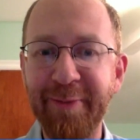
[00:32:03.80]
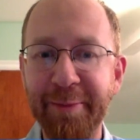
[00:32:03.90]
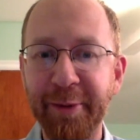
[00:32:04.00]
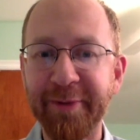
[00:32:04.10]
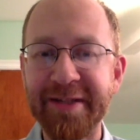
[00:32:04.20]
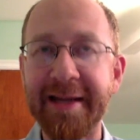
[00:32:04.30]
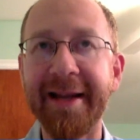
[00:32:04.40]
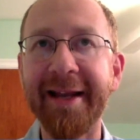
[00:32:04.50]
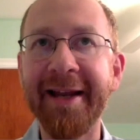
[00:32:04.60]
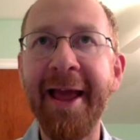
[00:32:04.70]
people have
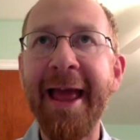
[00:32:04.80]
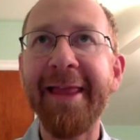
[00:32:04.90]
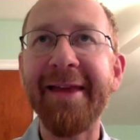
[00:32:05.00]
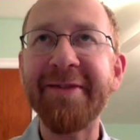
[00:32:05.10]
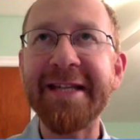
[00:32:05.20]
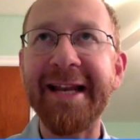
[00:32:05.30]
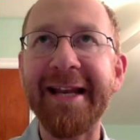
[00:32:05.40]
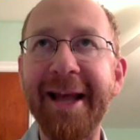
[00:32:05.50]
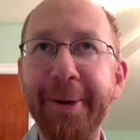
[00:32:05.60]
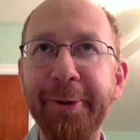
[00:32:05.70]
seen it. They've seen it
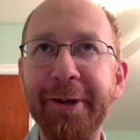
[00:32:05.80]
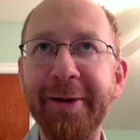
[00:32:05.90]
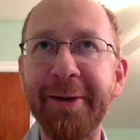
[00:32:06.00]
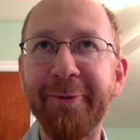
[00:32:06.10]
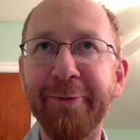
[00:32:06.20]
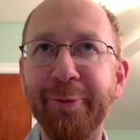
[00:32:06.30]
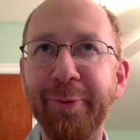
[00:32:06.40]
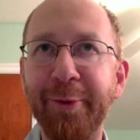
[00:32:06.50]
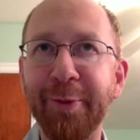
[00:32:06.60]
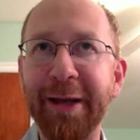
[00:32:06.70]
not only
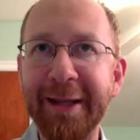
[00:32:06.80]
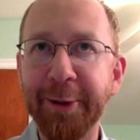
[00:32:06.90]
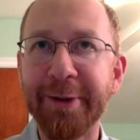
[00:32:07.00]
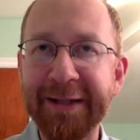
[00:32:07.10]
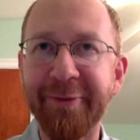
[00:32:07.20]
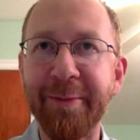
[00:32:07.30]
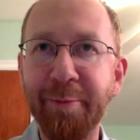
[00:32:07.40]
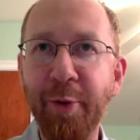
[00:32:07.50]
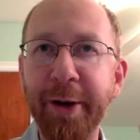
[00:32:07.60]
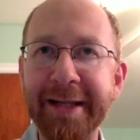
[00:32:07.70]
at different
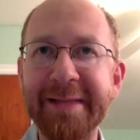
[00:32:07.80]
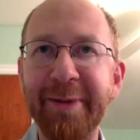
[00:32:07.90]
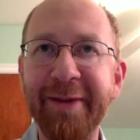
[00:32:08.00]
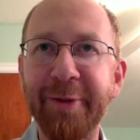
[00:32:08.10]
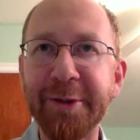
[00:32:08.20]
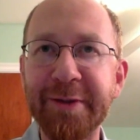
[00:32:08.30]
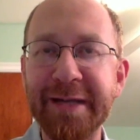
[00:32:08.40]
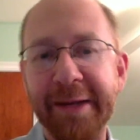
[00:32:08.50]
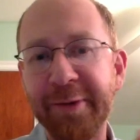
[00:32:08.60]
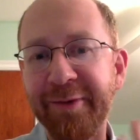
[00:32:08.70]
points, but they've also
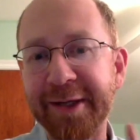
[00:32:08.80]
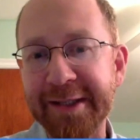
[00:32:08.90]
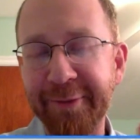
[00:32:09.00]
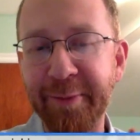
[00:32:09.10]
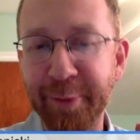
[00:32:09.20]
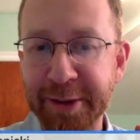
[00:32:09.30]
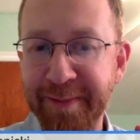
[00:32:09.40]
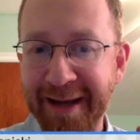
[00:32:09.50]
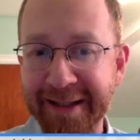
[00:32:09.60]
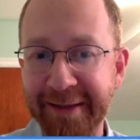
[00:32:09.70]
seen it with very different
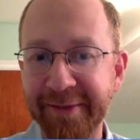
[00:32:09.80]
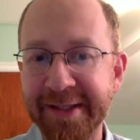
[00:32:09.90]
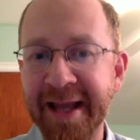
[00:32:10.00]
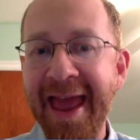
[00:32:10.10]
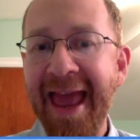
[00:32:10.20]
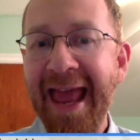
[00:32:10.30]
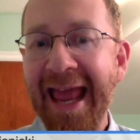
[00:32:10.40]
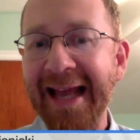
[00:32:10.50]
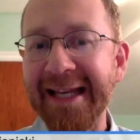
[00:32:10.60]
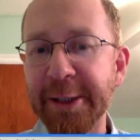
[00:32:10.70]
perspectives.
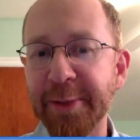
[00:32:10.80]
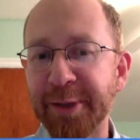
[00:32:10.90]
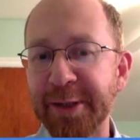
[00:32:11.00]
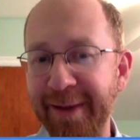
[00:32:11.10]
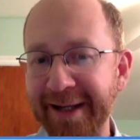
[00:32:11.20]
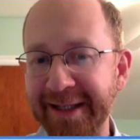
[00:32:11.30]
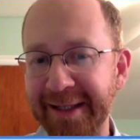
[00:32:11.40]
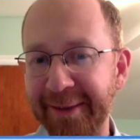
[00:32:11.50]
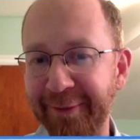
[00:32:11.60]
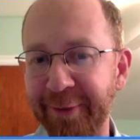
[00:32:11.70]
And each
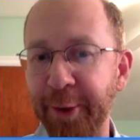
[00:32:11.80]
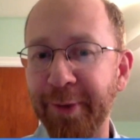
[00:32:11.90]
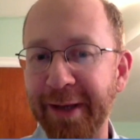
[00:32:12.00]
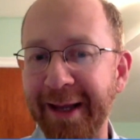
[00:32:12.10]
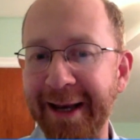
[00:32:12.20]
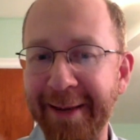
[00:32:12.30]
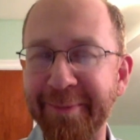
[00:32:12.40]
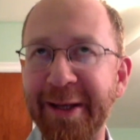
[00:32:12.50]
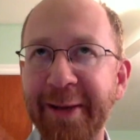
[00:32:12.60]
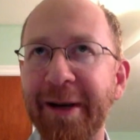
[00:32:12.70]
perspective,
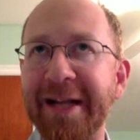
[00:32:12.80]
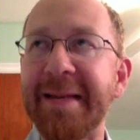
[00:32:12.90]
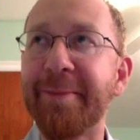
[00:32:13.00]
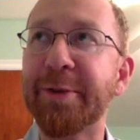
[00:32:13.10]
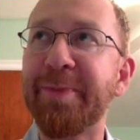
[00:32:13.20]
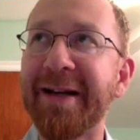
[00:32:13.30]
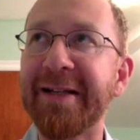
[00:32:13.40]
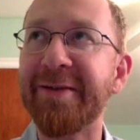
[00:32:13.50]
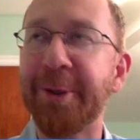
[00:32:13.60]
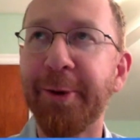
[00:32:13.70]
and when I say
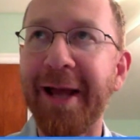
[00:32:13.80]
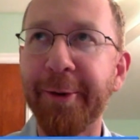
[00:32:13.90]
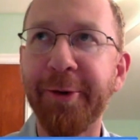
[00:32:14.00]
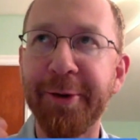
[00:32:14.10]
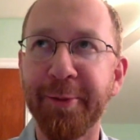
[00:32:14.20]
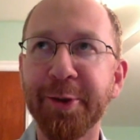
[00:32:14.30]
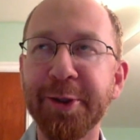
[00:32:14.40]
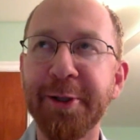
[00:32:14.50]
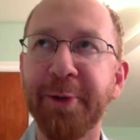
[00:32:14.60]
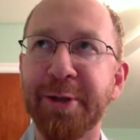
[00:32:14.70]
perspectives, not only their
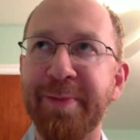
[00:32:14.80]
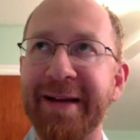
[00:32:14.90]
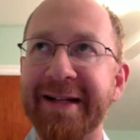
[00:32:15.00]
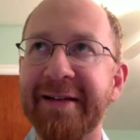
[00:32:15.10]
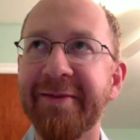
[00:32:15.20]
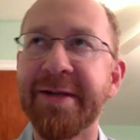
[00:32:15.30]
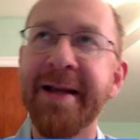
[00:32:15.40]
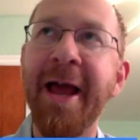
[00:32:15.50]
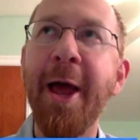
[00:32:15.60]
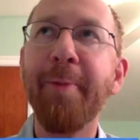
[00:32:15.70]
personal perspectives,
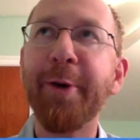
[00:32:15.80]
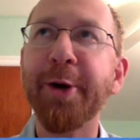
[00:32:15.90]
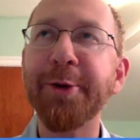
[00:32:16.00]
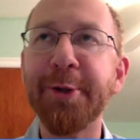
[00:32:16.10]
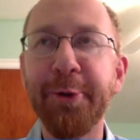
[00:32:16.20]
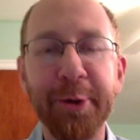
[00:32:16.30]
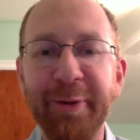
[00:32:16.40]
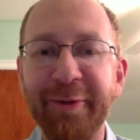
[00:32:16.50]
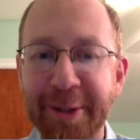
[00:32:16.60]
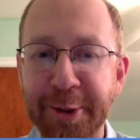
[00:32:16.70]
but also their
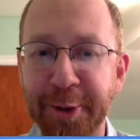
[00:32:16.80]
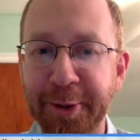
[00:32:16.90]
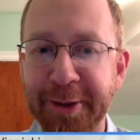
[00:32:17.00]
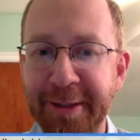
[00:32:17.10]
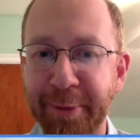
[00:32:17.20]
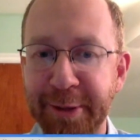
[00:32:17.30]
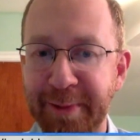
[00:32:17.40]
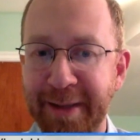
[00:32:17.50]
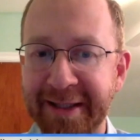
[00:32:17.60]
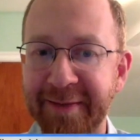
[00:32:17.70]
professional
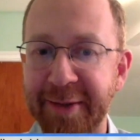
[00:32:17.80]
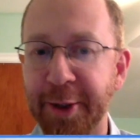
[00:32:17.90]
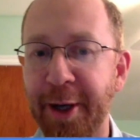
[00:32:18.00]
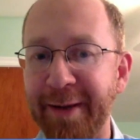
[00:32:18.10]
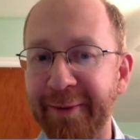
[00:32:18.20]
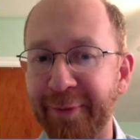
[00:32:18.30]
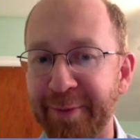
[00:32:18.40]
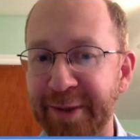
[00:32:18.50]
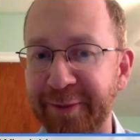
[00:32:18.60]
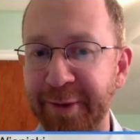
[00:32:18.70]
perspectives. They're coming
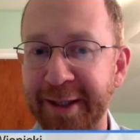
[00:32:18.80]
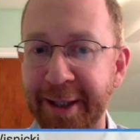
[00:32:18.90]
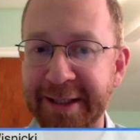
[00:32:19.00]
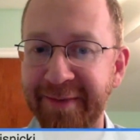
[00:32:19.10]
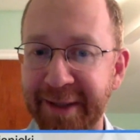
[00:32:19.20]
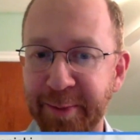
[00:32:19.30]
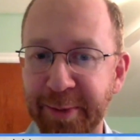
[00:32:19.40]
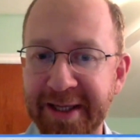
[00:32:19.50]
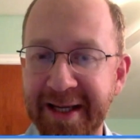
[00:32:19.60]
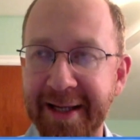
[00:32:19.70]
from different kinds of
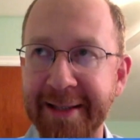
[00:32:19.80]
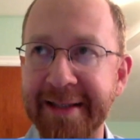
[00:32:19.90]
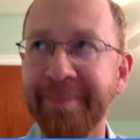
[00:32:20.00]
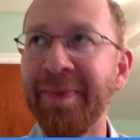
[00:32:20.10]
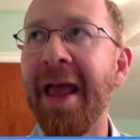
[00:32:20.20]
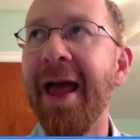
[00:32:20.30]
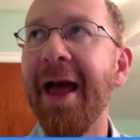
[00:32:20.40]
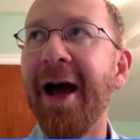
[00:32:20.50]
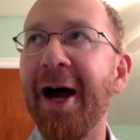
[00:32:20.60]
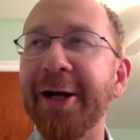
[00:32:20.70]
expertise.
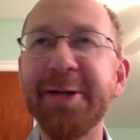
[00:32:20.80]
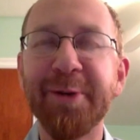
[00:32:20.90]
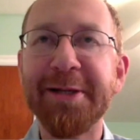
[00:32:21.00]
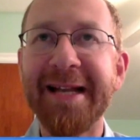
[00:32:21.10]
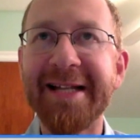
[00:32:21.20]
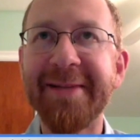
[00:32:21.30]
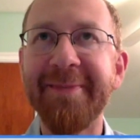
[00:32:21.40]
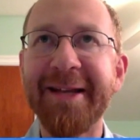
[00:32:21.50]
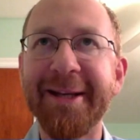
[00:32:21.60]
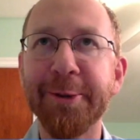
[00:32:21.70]
Each person has
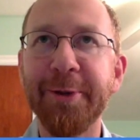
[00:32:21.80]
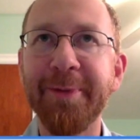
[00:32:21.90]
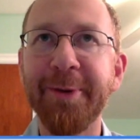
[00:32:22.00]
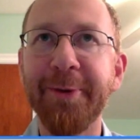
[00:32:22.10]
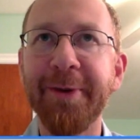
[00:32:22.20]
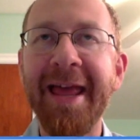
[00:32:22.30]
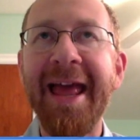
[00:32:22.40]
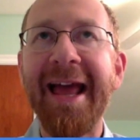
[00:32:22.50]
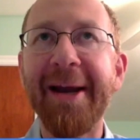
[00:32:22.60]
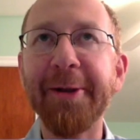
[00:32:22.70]
something to contribute,
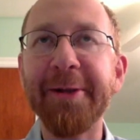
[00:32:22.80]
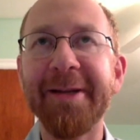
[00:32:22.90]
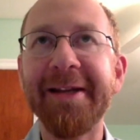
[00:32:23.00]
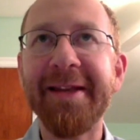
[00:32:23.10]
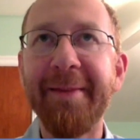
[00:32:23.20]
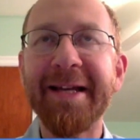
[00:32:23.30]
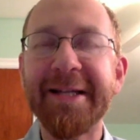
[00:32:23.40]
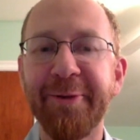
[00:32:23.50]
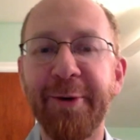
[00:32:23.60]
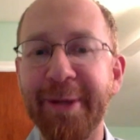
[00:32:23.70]
and ultimately that
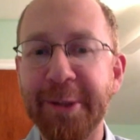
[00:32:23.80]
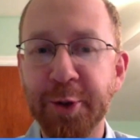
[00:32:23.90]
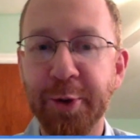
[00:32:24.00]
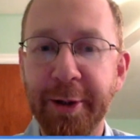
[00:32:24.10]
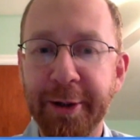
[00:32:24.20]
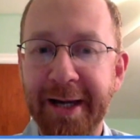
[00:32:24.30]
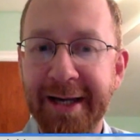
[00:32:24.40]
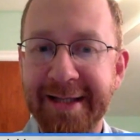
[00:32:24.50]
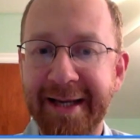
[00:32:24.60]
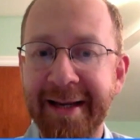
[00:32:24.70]
makes for a much stronger
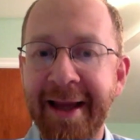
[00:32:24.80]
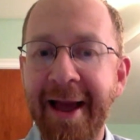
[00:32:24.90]
essay.